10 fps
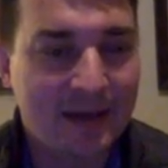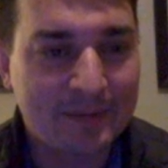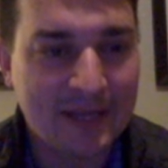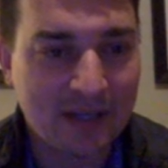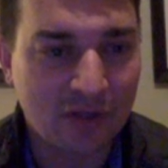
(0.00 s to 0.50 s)

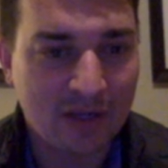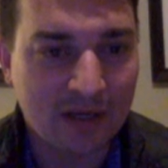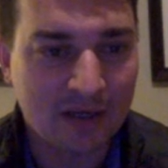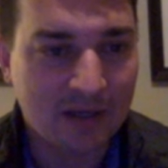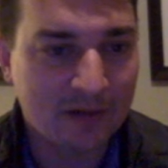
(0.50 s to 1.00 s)
take a look
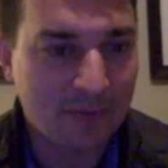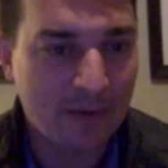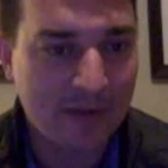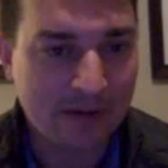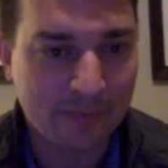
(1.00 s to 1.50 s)

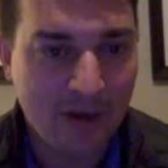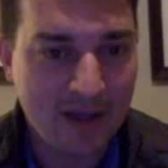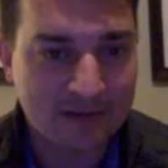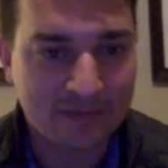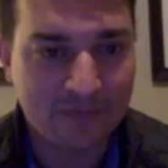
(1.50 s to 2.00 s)
around the
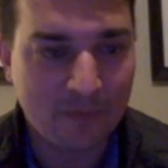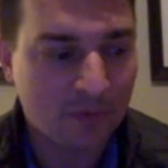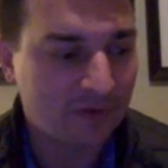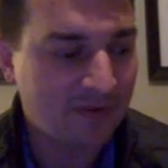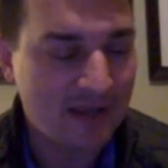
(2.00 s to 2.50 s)
enterprise
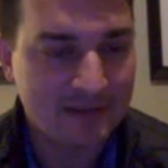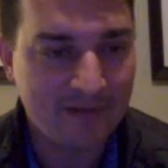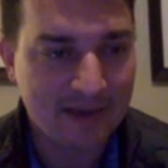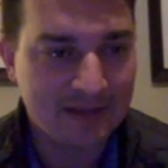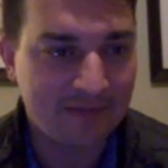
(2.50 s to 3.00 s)
for signs of
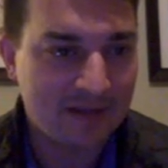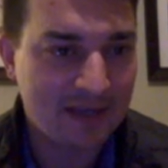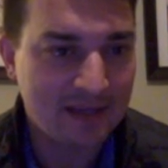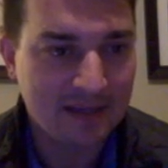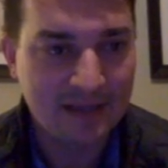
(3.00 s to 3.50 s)

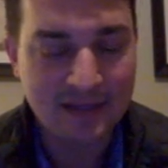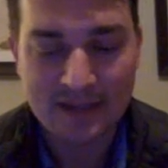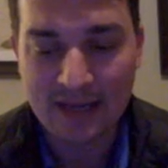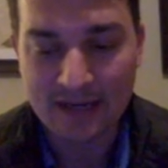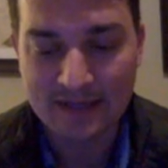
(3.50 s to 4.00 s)
activity.
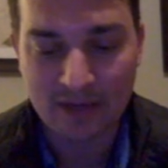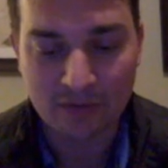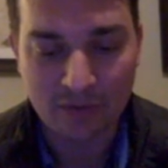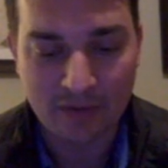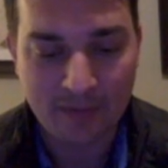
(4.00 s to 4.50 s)
Then I
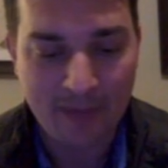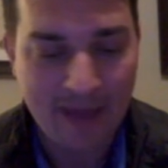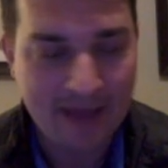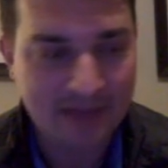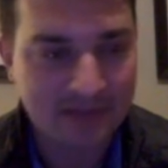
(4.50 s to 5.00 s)
downloaded a
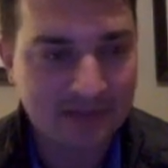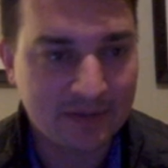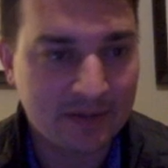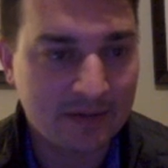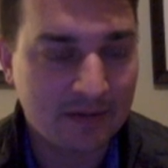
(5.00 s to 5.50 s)
patch
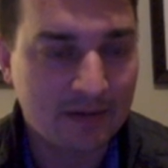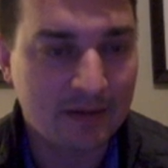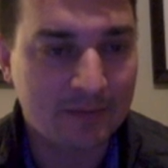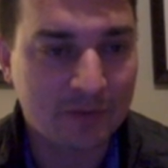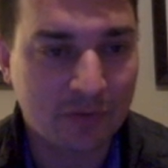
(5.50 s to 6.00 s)

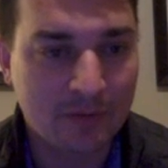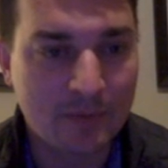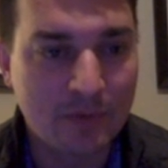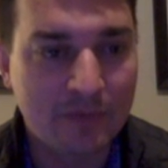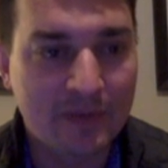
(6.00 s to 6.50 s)
to
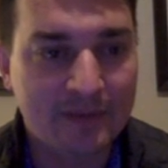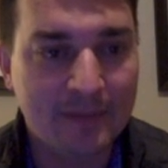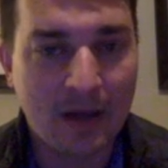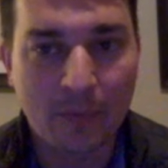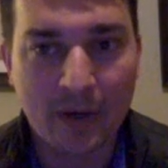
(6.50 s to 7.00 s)
remove this
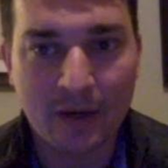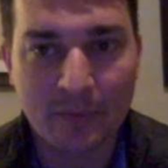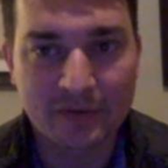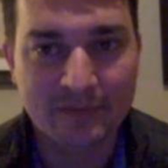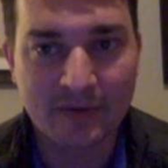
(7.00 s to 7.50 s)
malware. It
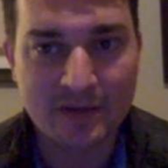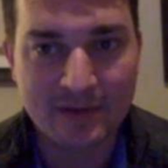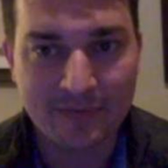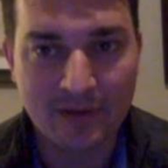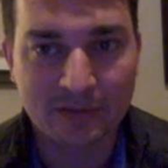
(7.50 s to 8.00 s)
wasn't very
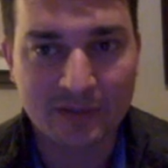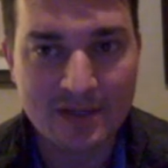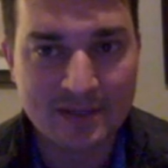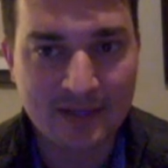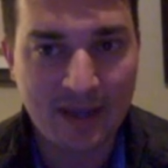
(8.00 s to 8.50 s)
difficult in
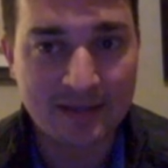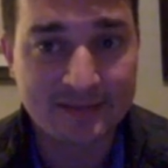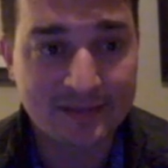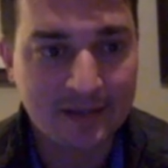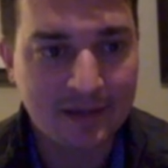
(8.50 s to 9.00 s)
this case.